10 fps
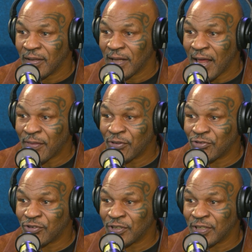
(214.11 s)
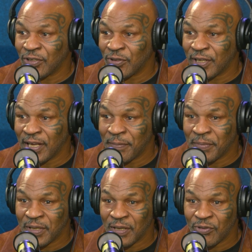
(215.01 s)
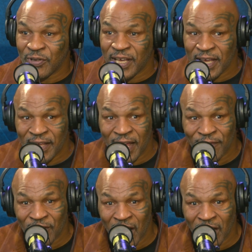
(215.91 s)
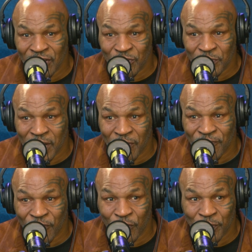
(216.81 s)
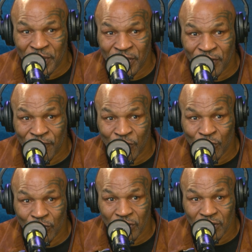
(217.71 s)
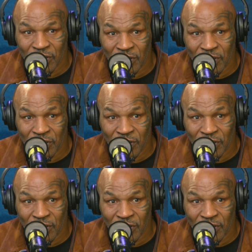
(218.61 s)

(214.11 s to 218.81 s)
That's interesting. That you can't have knowledge without first being the fool.